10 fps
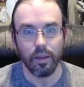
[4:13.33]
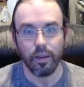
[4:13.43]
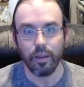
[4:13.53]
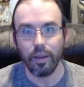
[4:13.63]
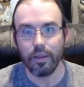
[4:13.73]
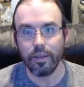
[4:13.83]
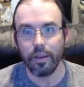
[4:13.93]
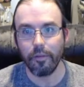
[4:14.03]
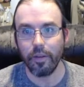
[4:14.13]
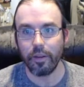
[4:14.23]
Let's see
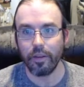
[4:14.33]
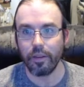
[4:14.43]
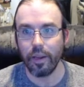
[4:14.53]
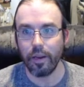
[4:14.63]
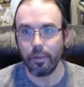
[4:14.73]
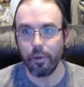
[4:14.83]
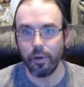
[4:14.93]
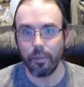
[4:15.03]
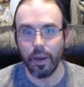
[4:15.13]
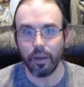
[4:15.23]
if it decided to put
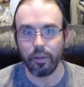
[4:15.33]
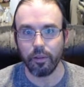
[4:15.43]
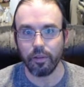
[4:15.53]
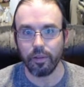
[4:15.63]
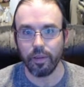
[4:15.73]
it back there since